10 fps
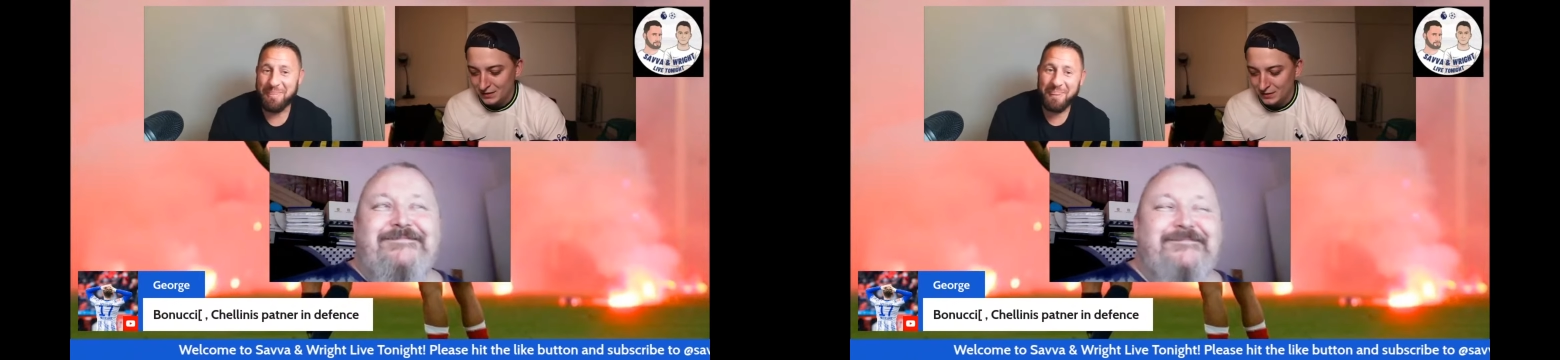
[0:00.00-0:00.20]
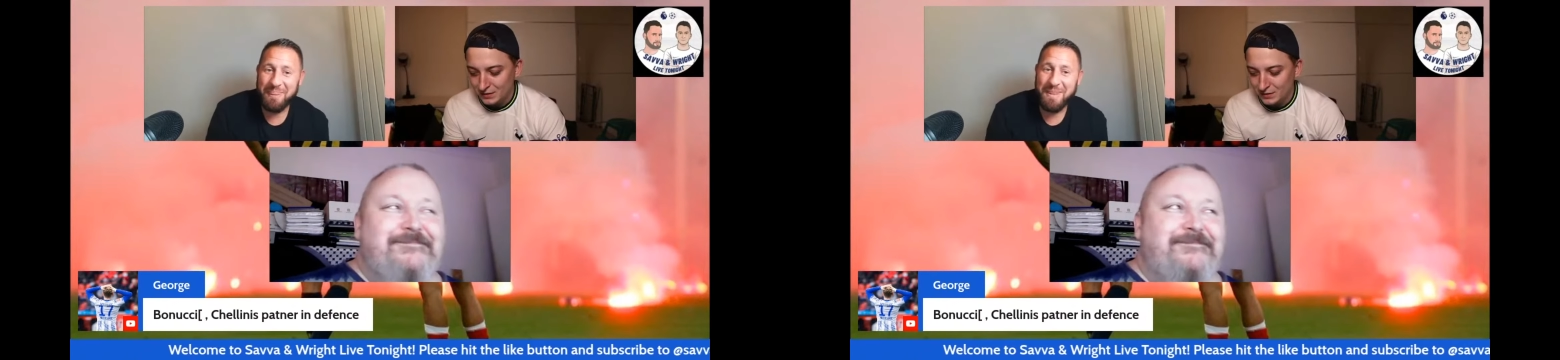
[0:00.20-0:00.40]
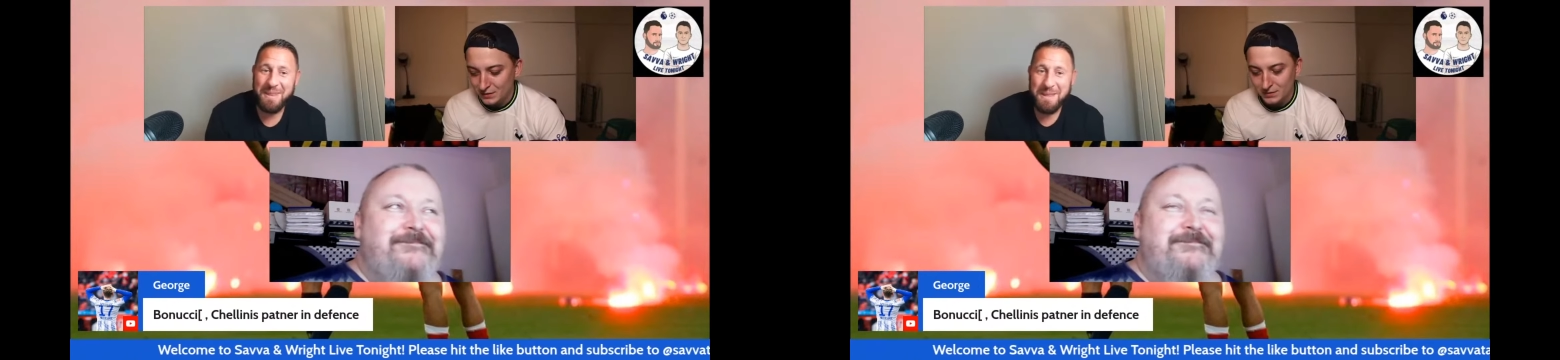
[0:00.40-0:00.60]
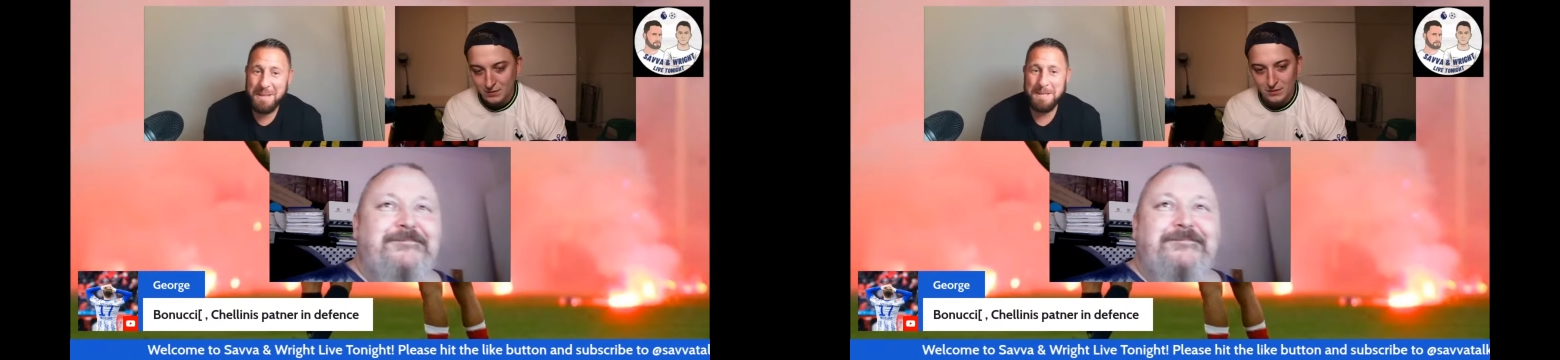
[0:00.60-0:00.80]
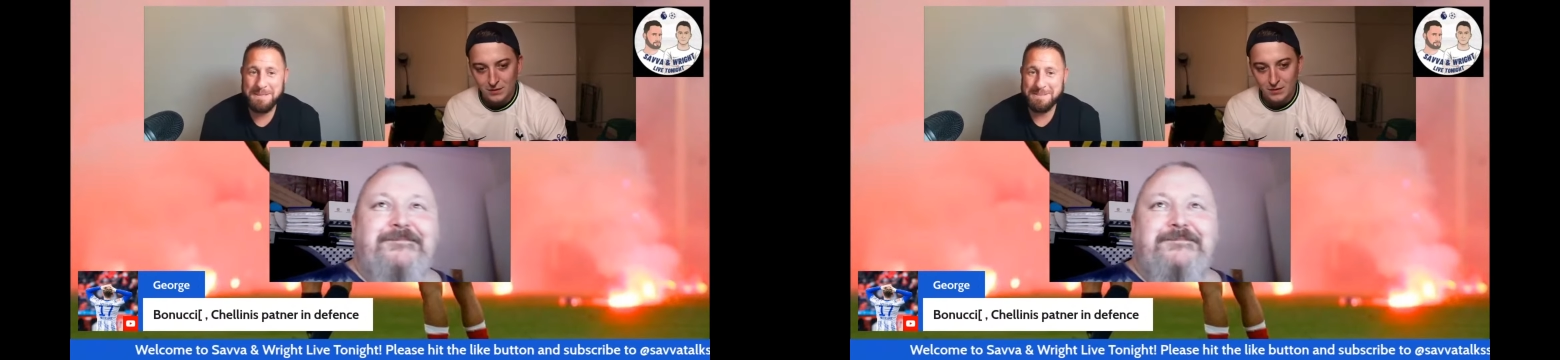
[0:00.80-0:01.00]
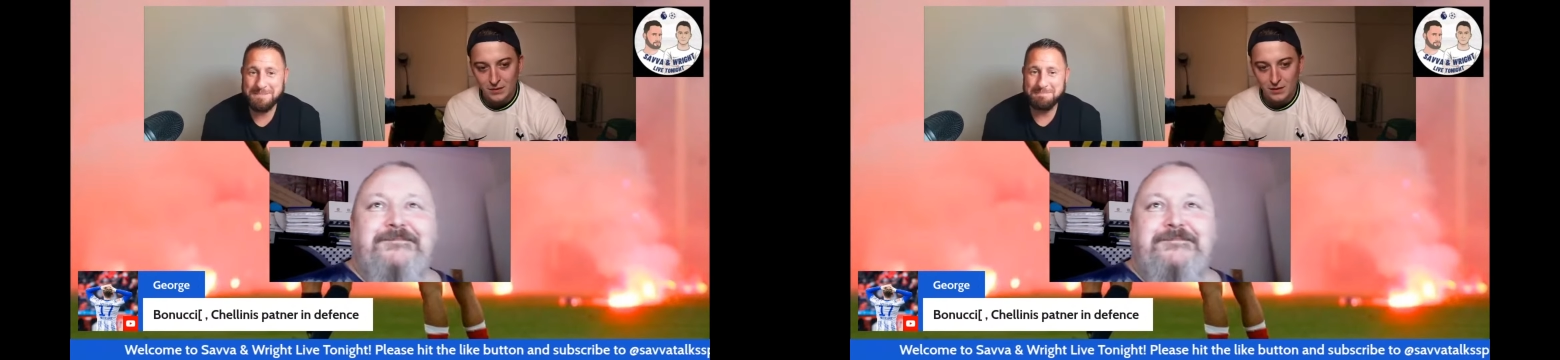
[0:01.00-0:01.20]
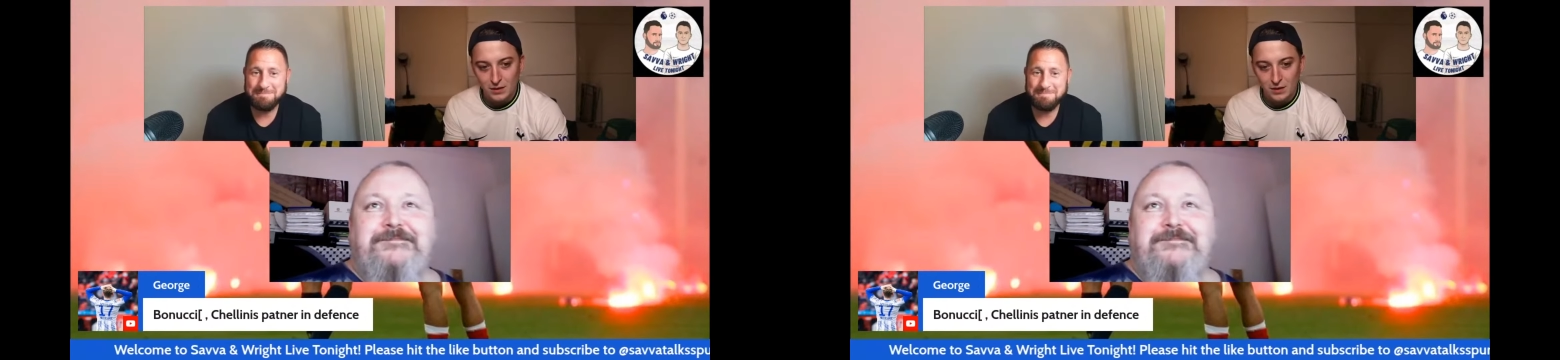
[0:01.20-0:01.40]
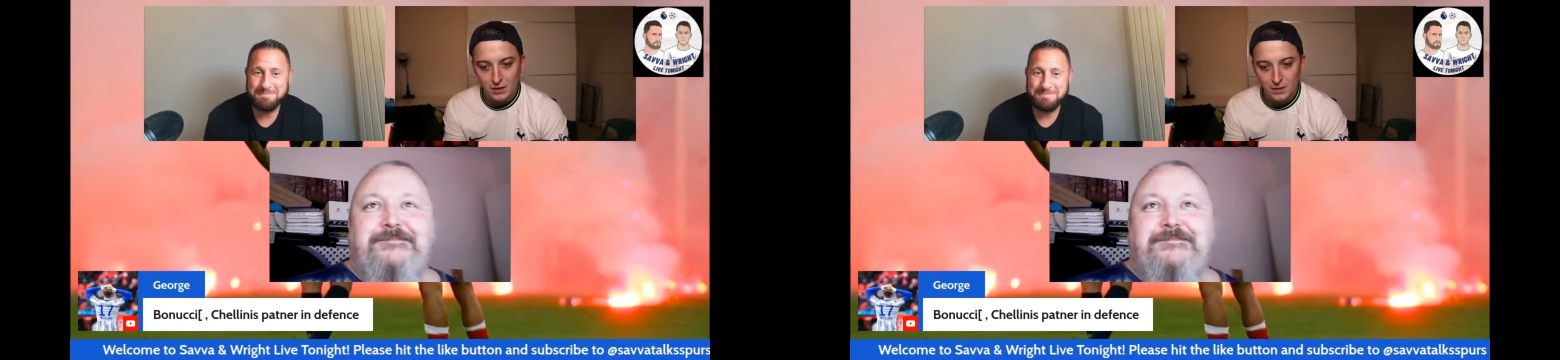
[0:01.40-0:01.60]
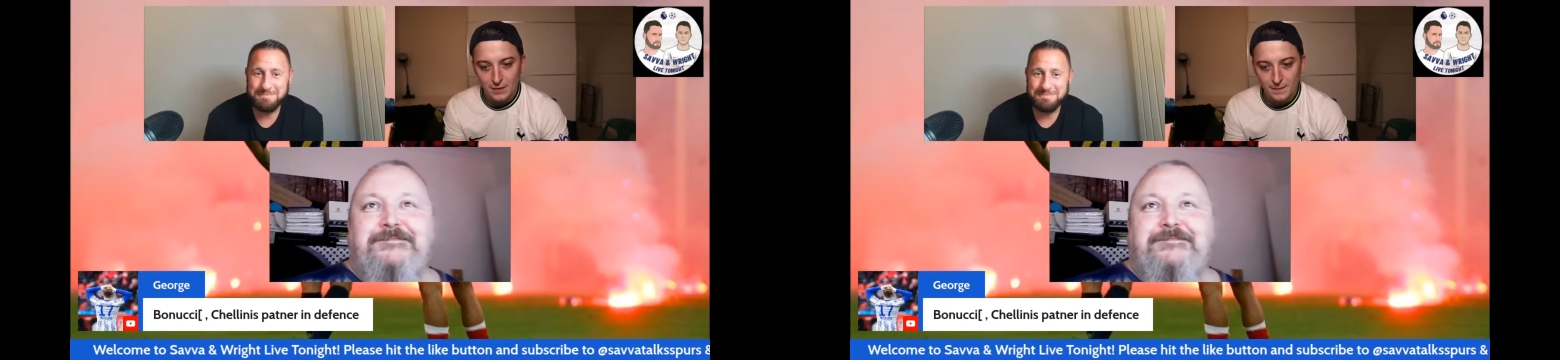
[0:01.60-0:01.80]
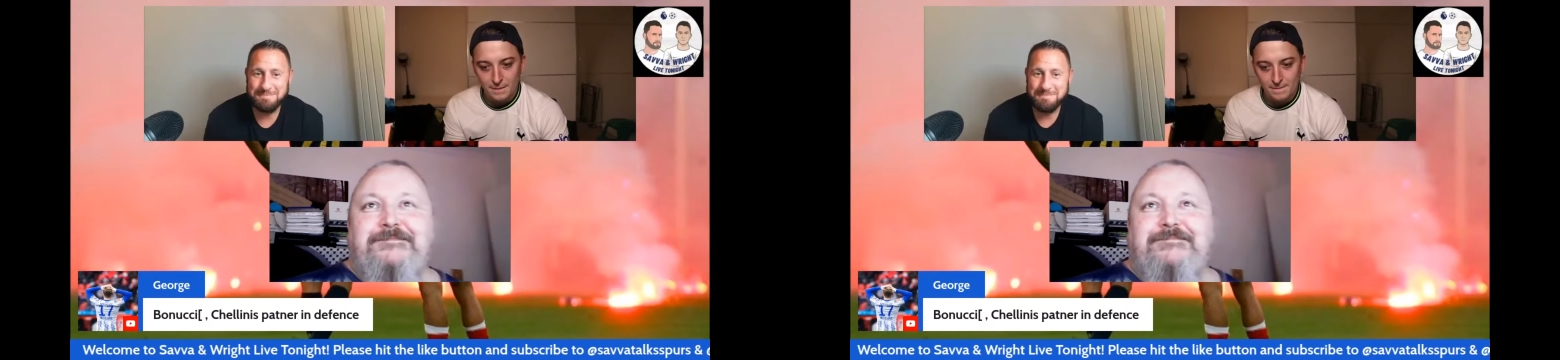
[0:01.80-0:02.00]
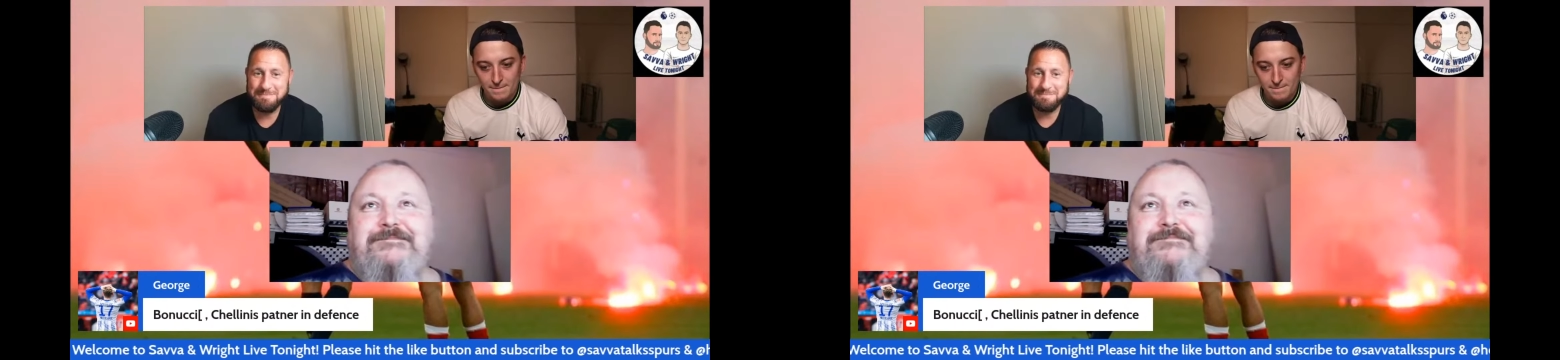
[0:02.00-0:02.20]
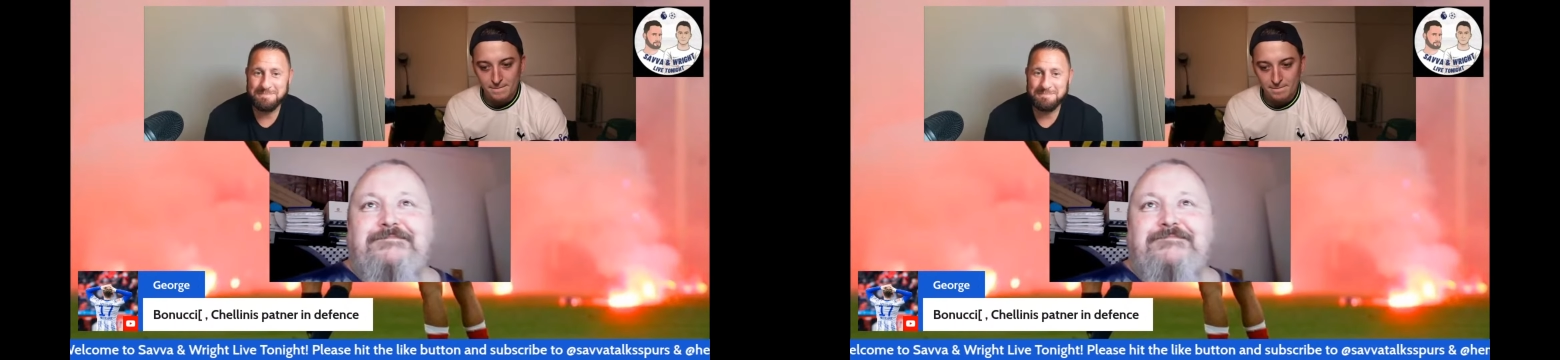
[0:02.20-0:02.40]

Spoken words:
Nothing is said.